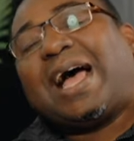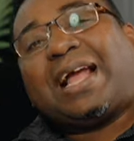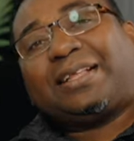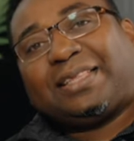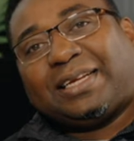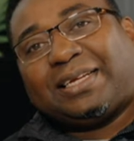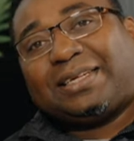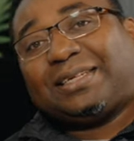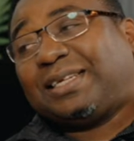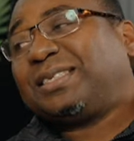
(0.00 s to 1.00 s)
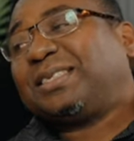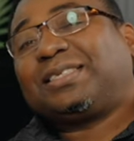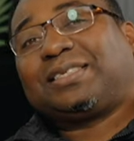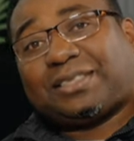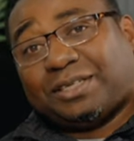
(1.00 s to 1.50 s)
I think this is
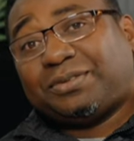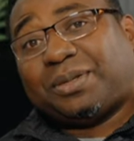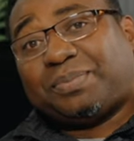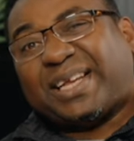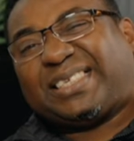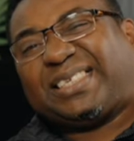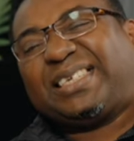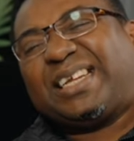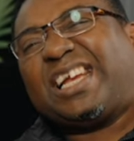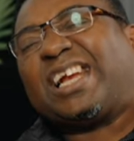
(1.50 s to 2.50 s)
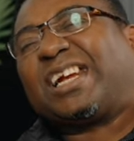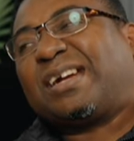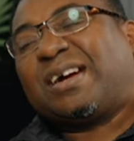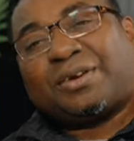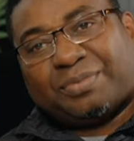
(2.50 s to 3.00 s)
still the best
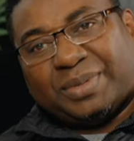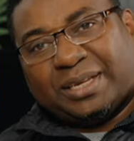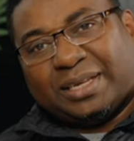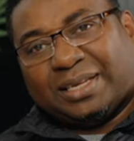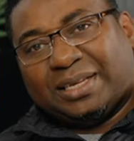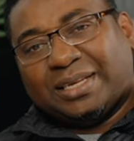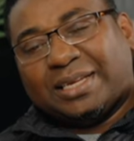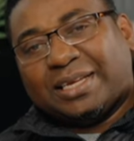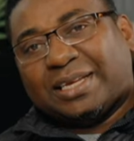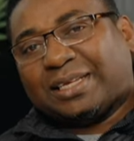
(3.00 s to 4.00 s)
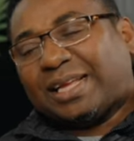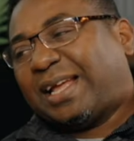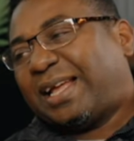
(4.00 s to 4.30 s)
ergonomy in